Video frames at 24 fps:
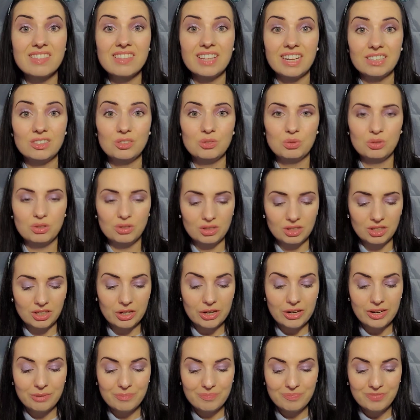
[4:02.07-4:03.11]
That's real
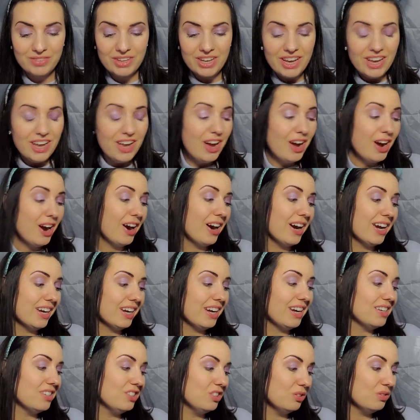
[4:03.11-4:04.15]
good. All right,
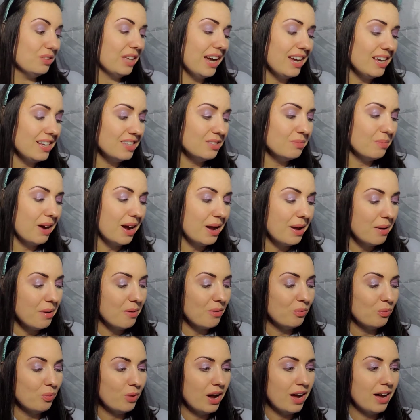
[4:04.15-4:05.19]
guys, so that is my
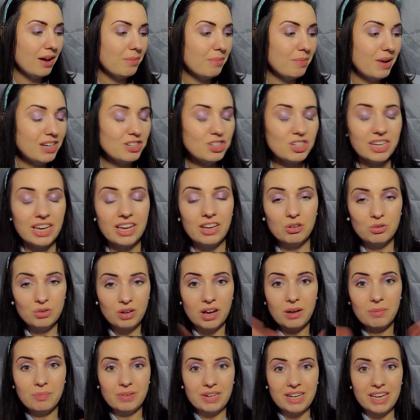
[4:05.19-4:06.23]
uh, Magic Candle
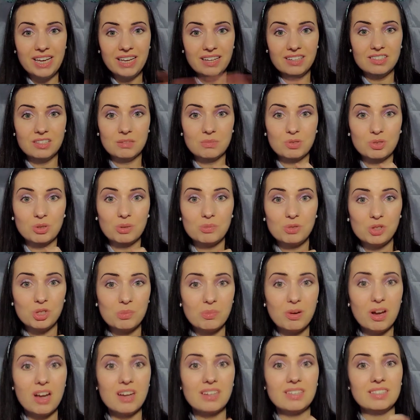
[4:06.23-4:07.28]
Company
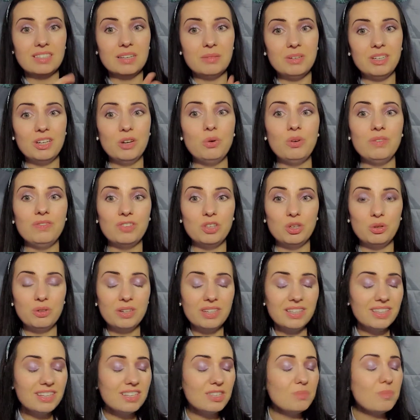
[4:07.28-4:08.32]
subscription box. Let me know if you
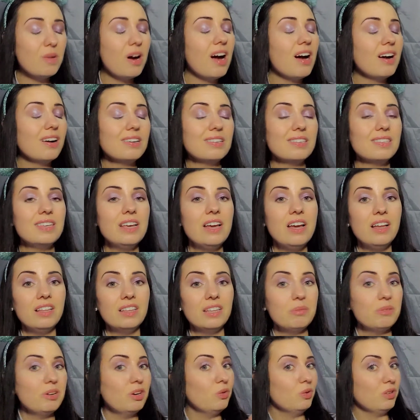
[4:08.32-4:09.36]
get this box.
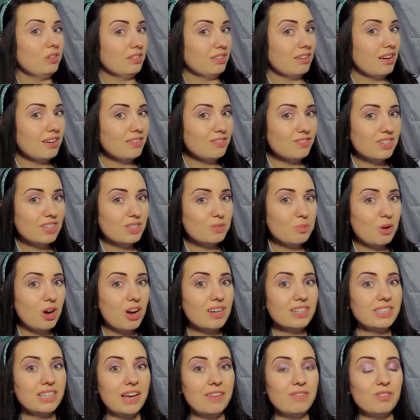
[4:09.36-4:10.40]
Let me know what you thought of this
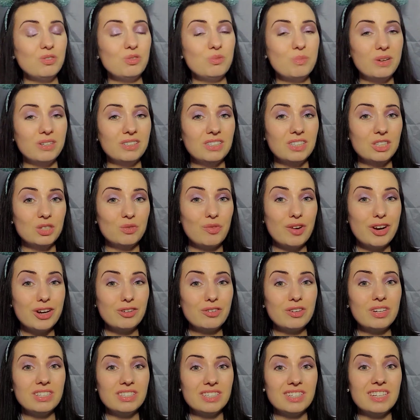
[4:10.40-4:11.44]
box. Have you smelled this
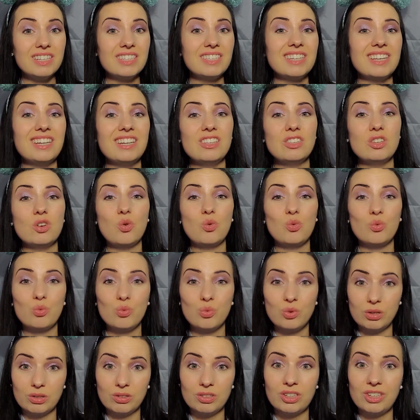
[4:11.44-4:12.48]
fragrance? Because it is
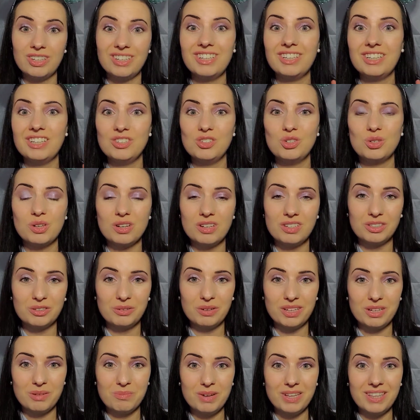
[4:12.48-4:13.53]
real good. Can strongly
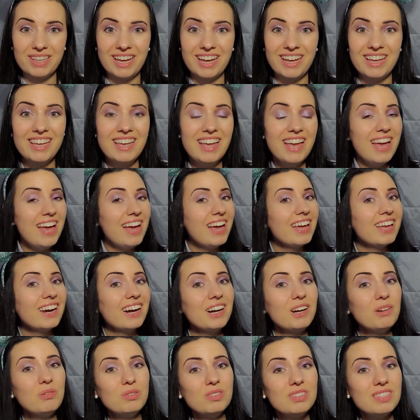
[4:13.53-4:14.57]
recommend that. And
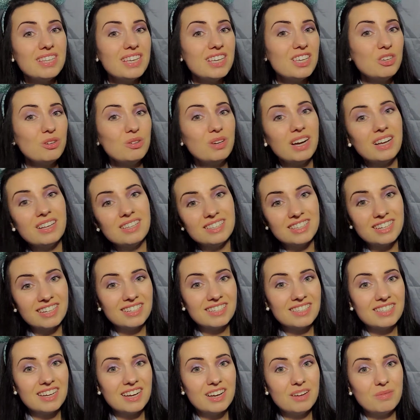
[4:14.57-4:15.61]
I will see you guys
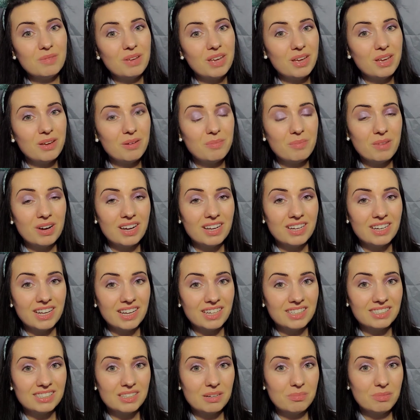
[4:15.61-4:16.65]
next time in my
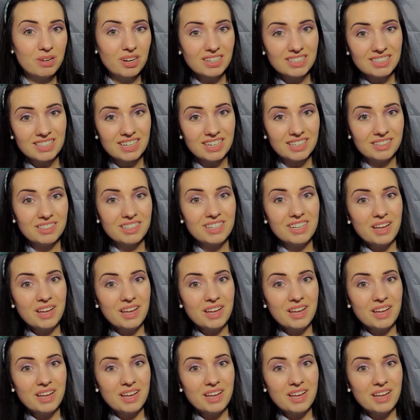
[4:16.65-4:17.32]
next unboxing.